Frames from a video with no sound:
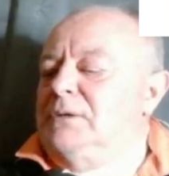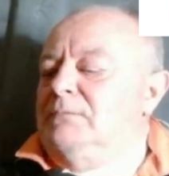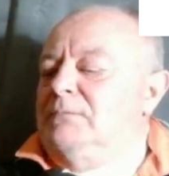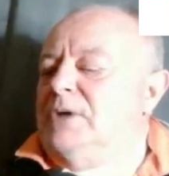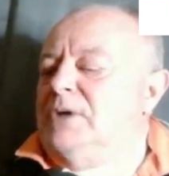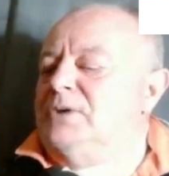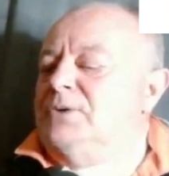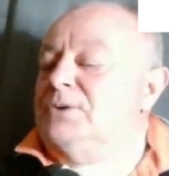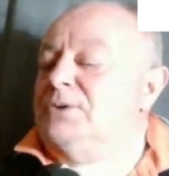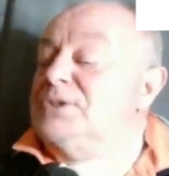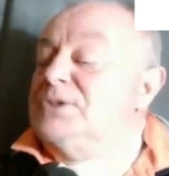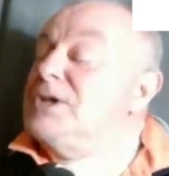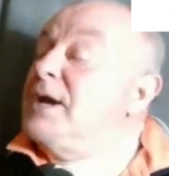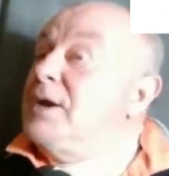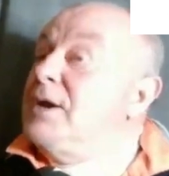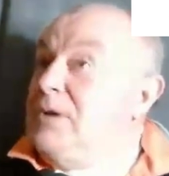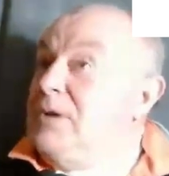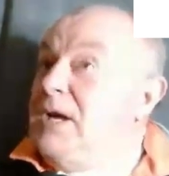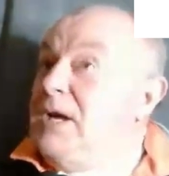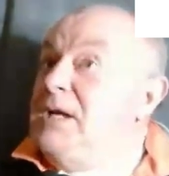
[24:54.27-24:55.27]
my daughter said,
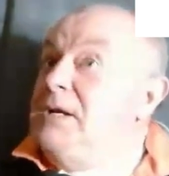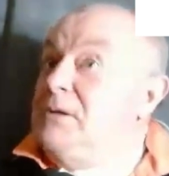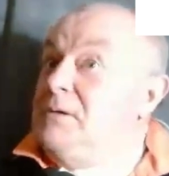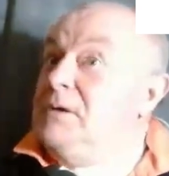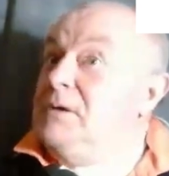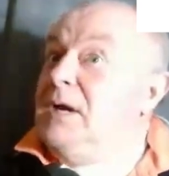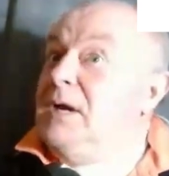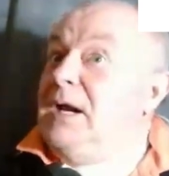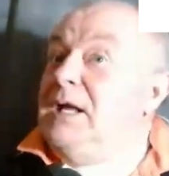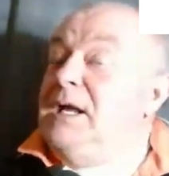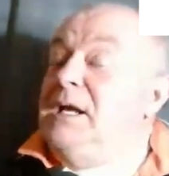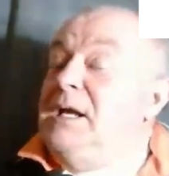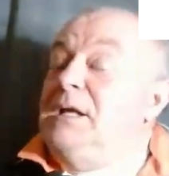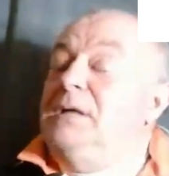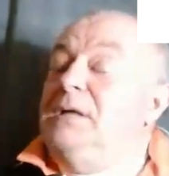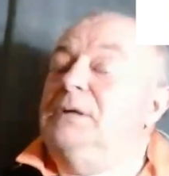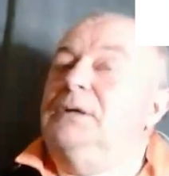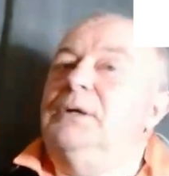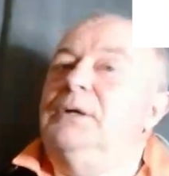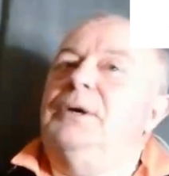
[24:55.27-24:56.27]
okay, you can lead.
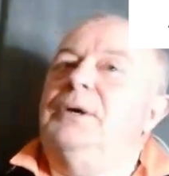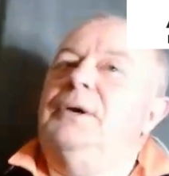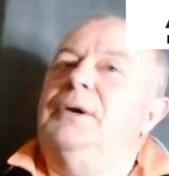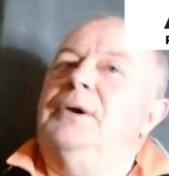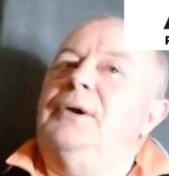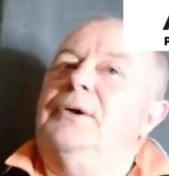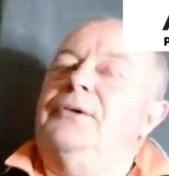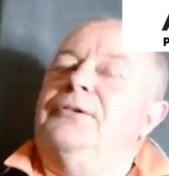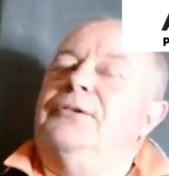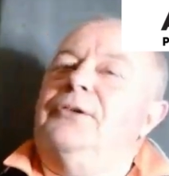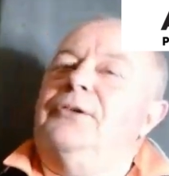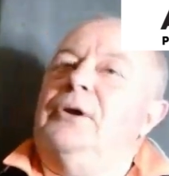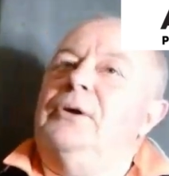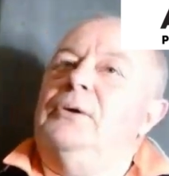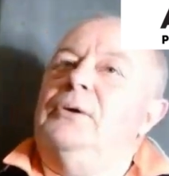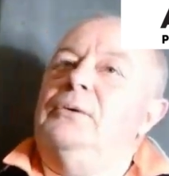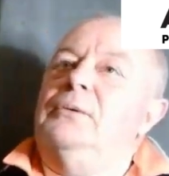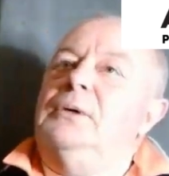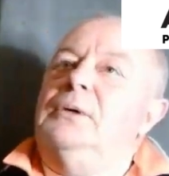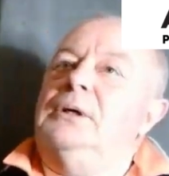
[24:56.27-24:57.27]

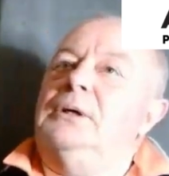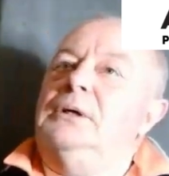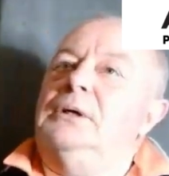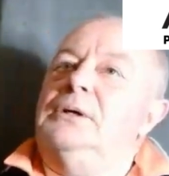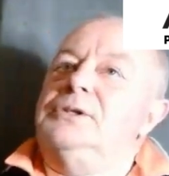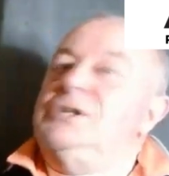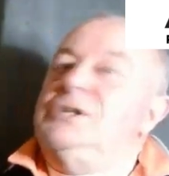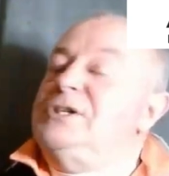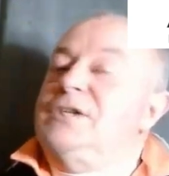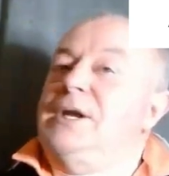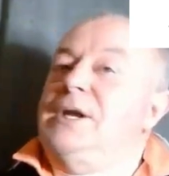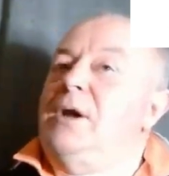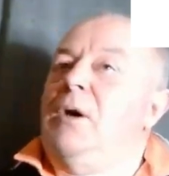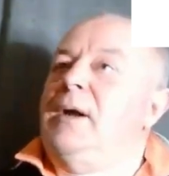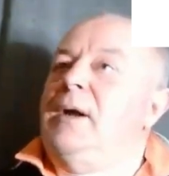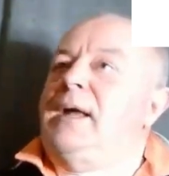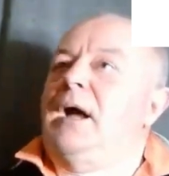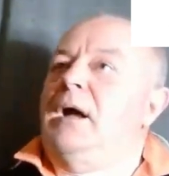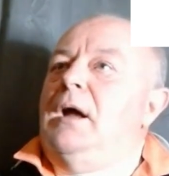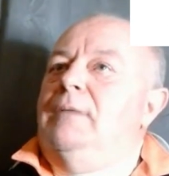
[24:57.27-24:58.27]
So she said, no, I
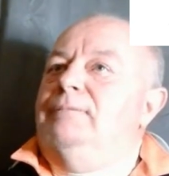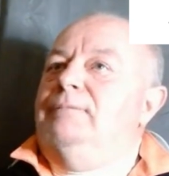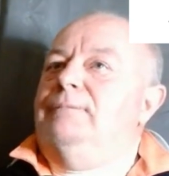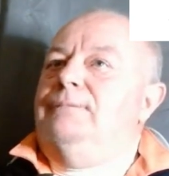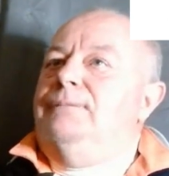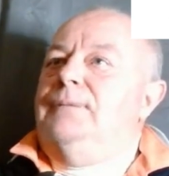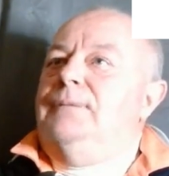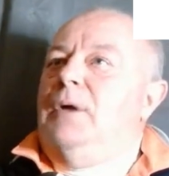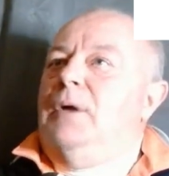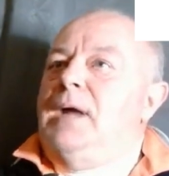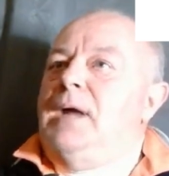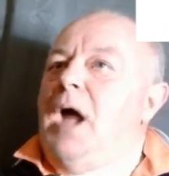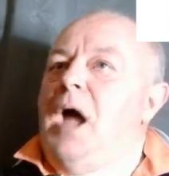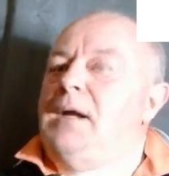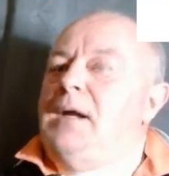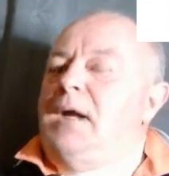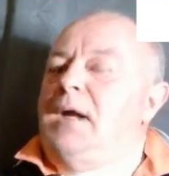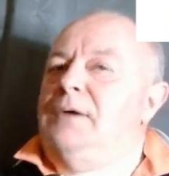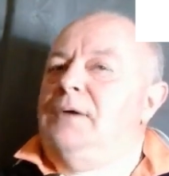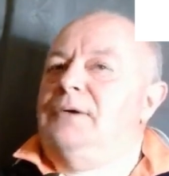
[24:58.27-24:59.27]
can't. No, I
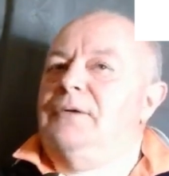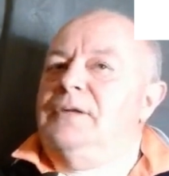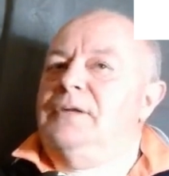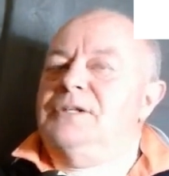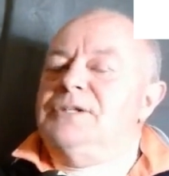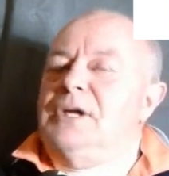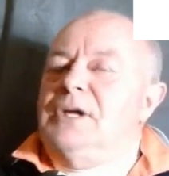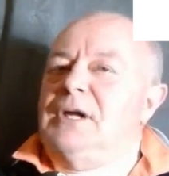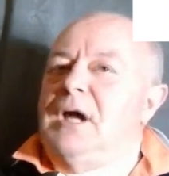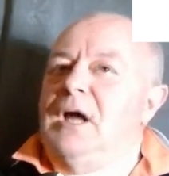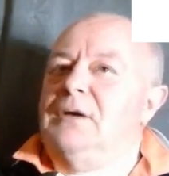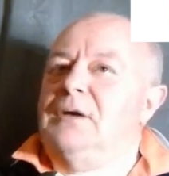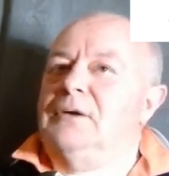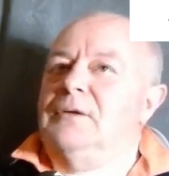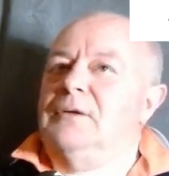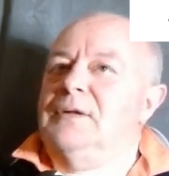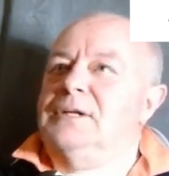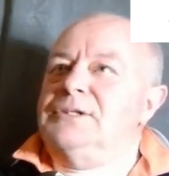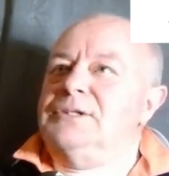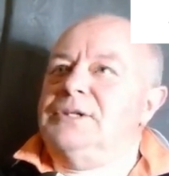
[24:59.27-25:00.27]
can't do this. I can't do
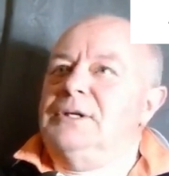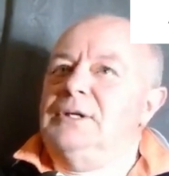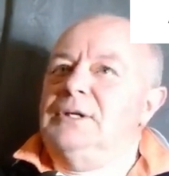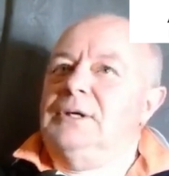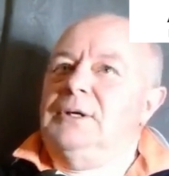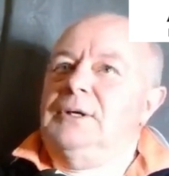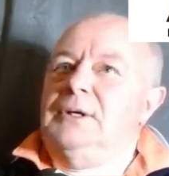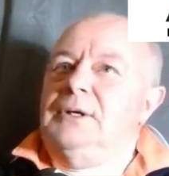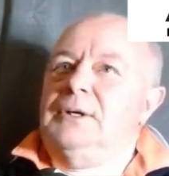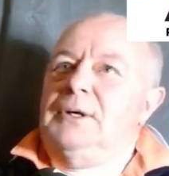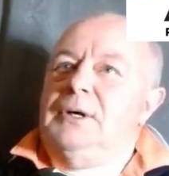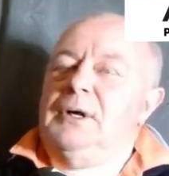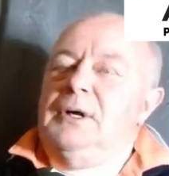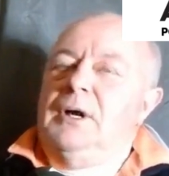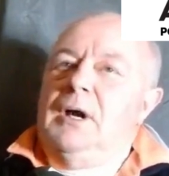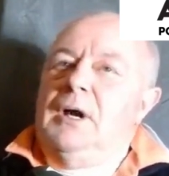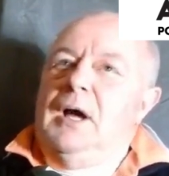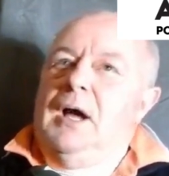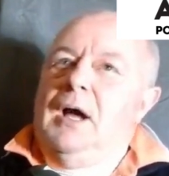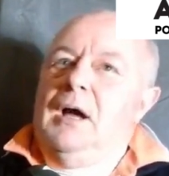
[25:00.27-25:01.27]
this.
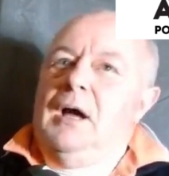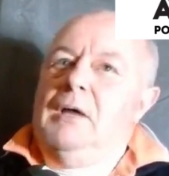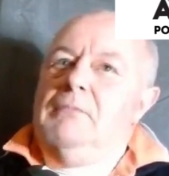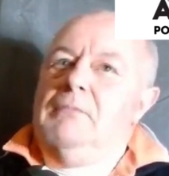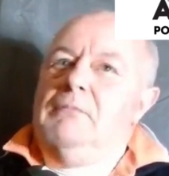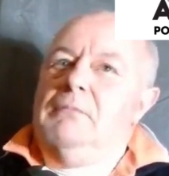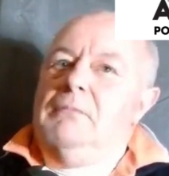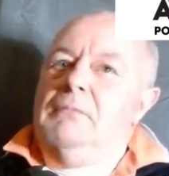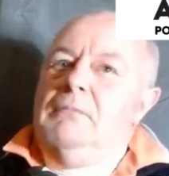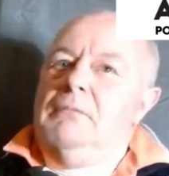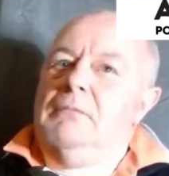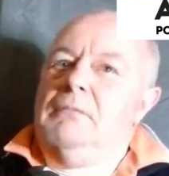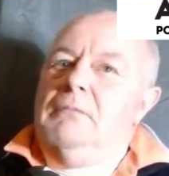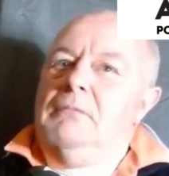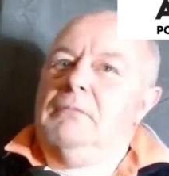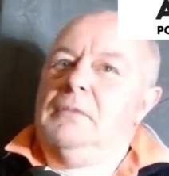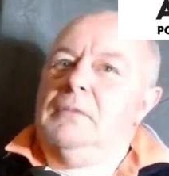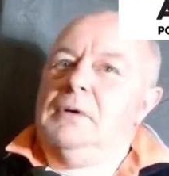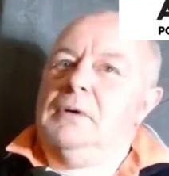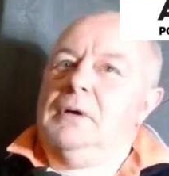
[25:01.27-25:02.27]
And
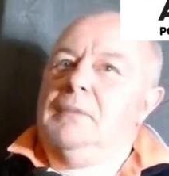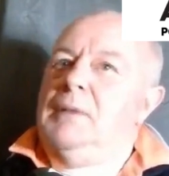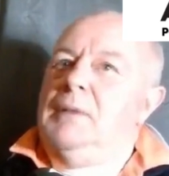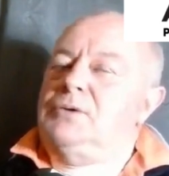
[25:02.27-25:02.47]
my